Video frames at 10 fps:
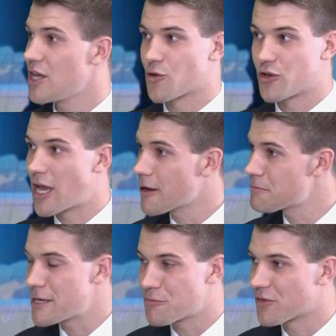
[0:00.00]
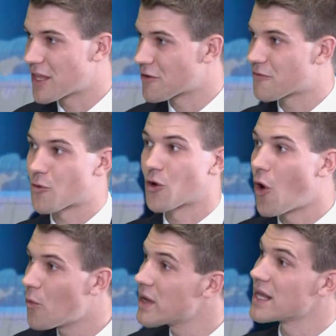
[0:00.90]
There are young people that are
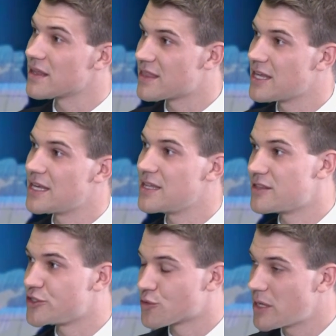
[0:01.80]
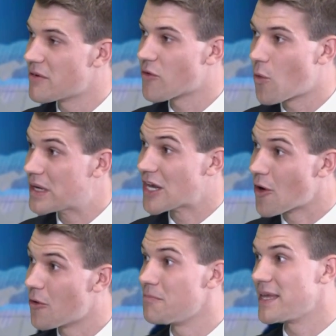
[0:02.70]
foregoing the dream of owning a
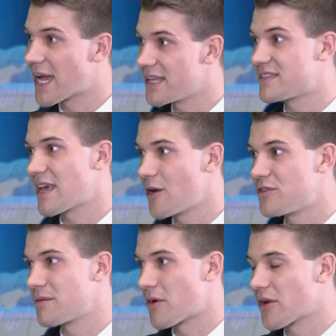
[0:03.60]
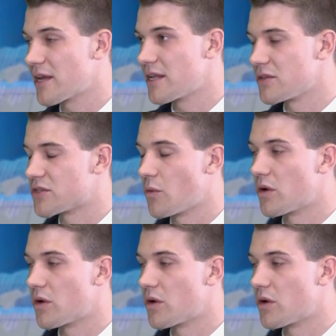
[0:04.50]
home because the housing market is so